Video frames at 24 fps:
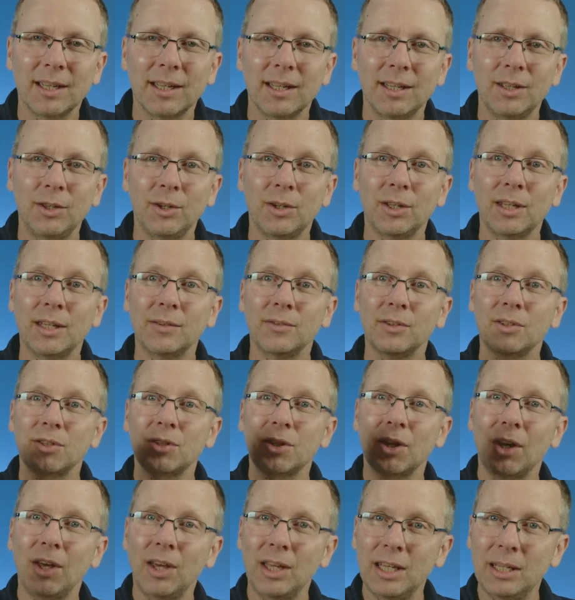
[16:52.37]
You can have a
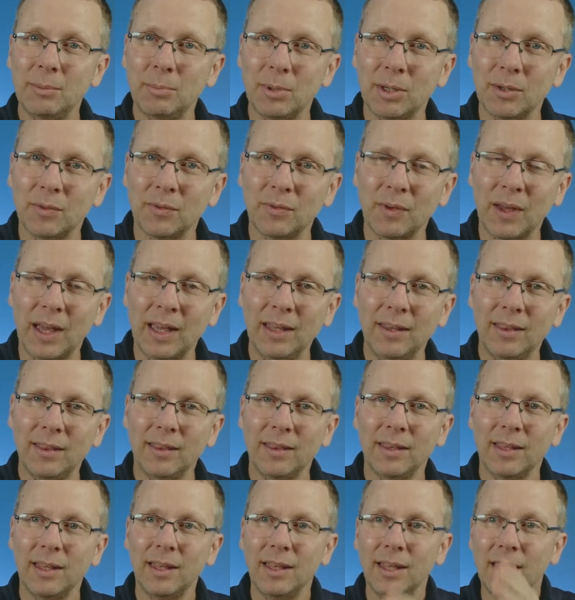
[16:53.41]
tiny bit of faith
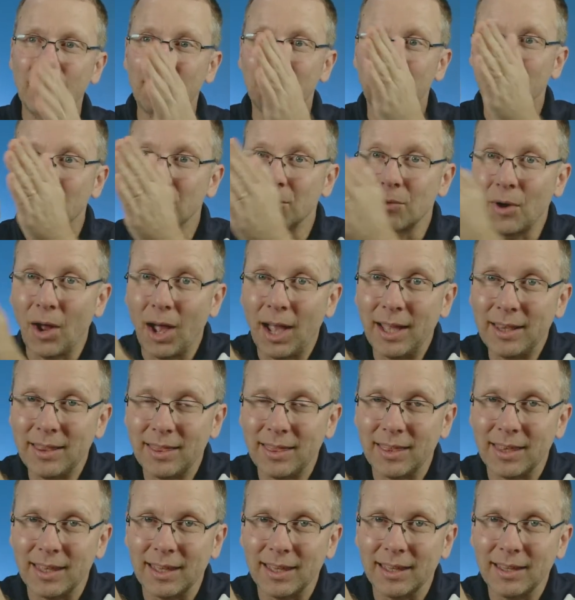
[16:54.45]
in the right
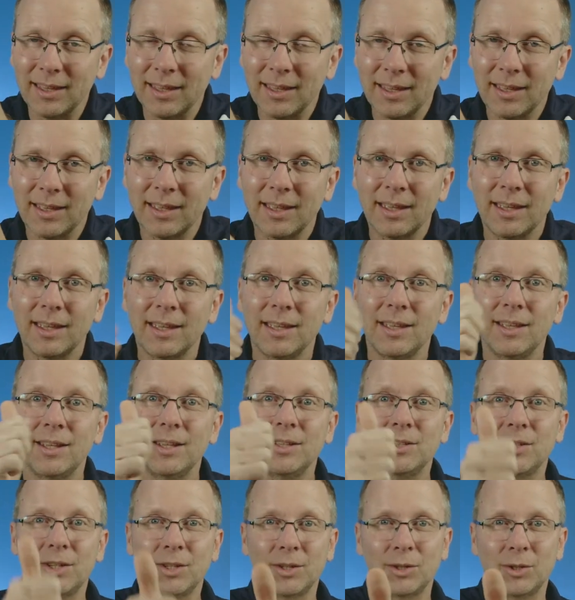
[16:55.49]
thing,
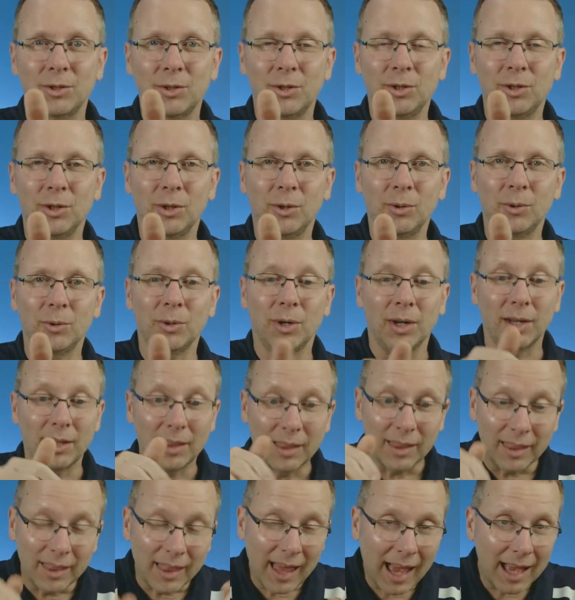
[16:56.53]
it's going to do you good.
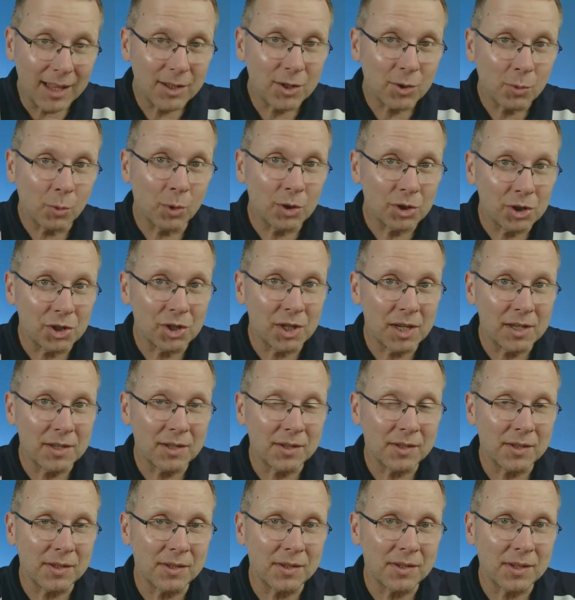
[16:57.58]
That's what
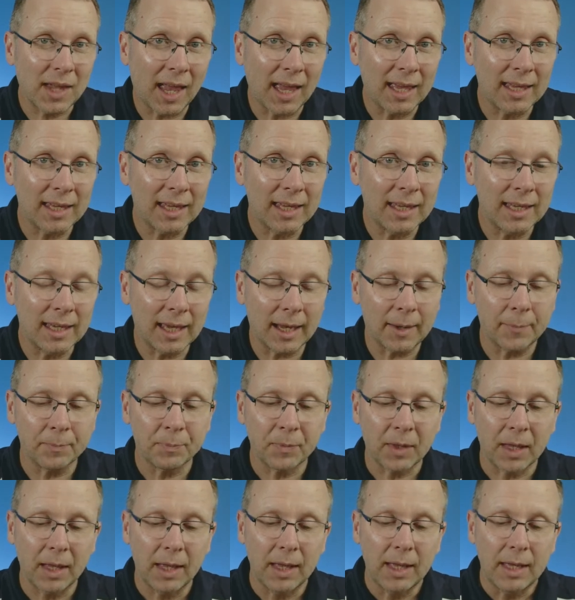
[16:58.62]
Jesus is saying here.
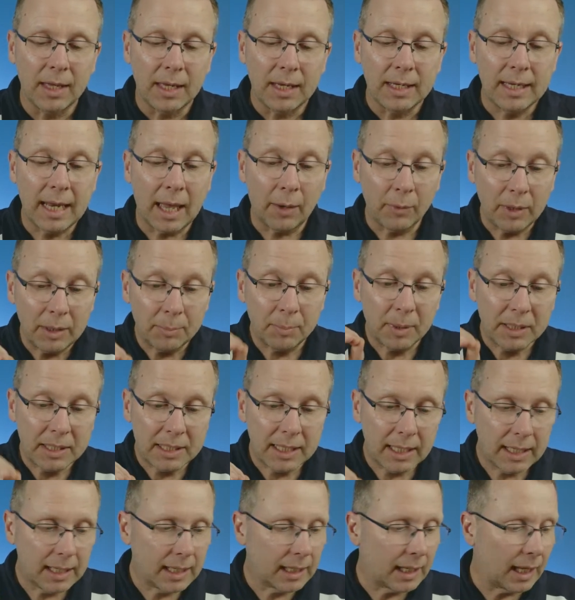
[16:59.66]
Now, in
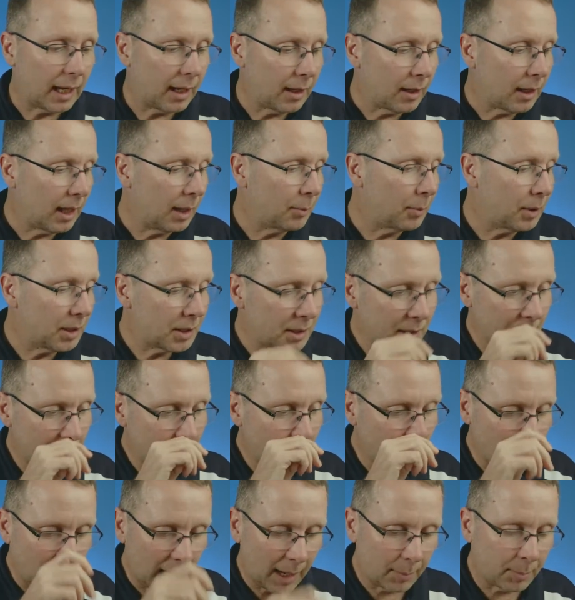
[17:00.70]
particular, and we see
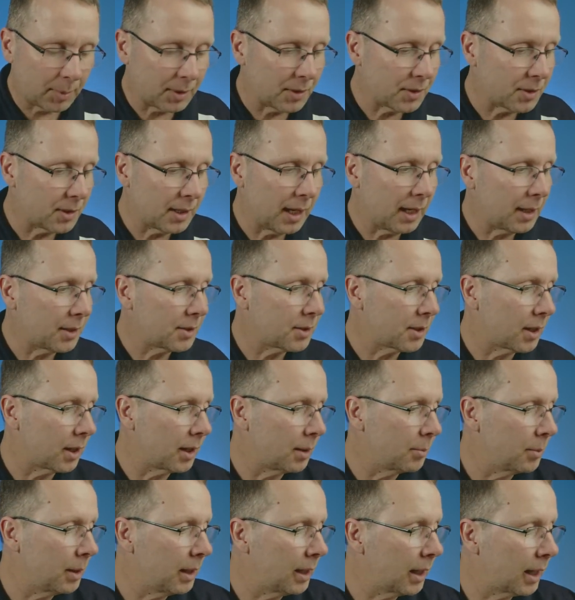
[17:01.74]
what happens next, so
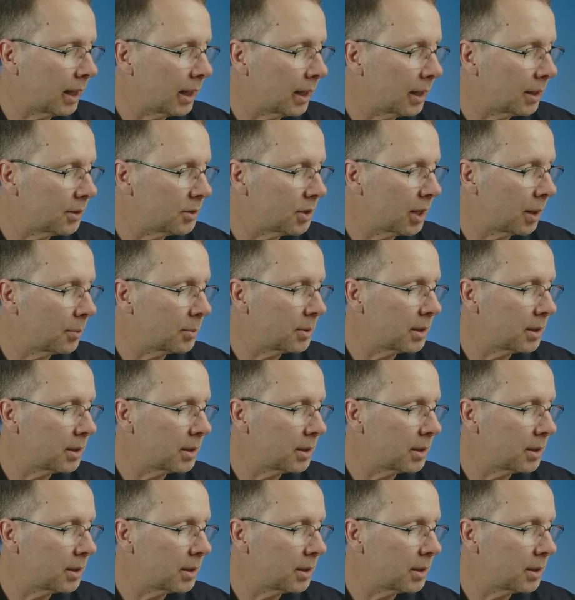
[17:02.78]
let me jump